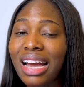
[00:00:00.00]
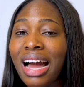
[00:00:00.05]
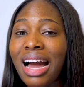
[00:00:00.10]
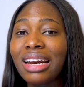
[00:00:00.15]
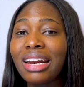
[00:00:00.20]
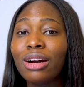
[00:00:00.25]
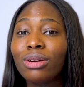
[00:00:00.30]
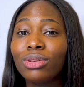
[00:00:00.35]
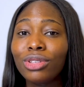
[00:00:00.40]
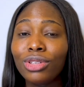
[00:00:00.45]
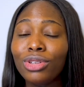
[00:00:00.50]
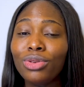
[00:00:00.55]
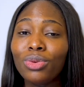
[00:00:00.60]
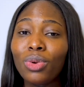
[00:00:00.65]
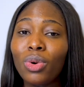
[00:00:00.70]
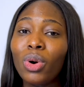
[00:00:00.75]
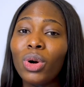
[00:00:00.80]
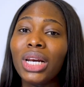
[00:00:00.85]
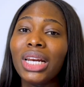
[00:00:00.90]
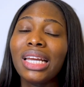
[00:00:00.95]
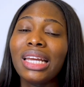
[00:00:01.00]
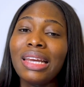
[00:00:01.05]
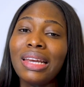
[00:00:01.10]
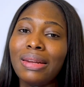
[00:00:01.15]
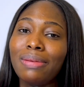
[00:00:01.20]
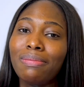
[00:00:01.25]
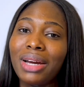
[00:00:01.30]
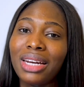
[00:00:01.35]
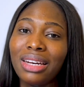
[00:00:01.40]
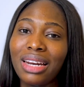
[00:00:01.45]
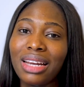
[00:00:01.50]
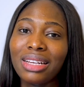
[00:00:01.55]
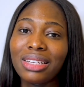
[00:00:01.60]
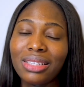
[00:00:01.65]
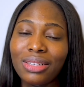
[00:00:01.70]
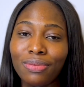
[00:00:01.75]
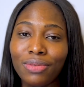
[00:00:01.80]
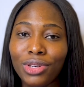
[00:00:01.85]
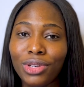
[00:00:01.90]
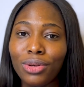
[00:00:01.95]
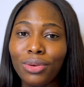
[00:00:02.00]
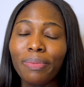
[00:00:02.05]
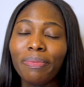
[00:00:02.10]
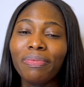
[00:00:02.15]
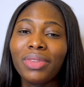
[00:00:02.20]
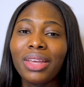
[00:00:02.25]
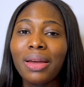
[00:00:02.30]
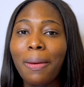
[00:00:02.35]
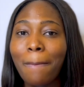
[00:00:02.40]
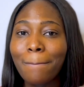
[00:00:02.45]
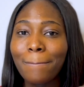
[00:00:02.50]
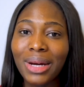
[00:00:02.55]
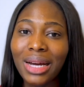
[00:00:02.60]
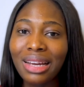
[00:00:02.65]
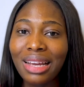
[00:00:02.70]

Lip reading: and I'll see you all in my next video. Bye,